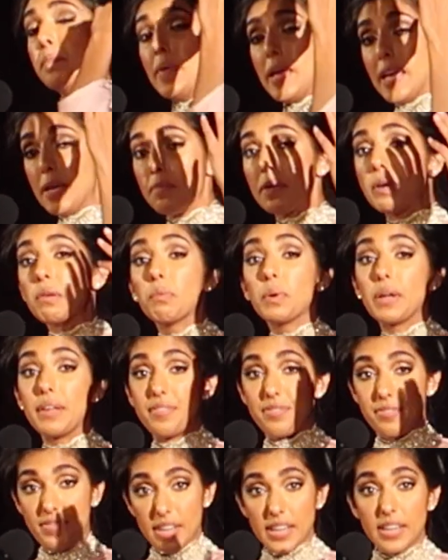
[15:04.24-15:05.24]
Maybe we
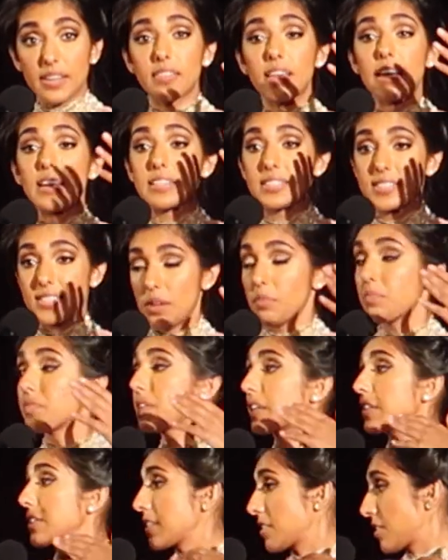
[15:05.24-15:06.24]
think that it's
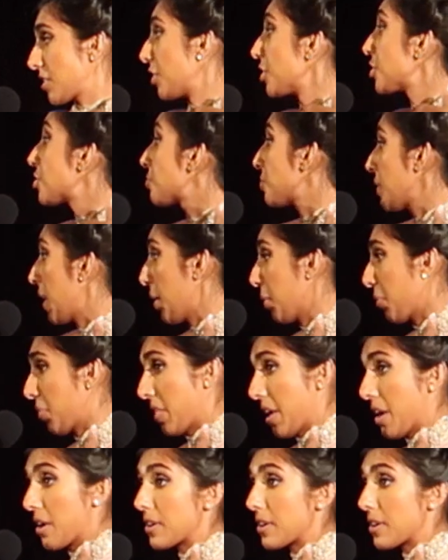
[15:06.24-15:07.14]
something to search for out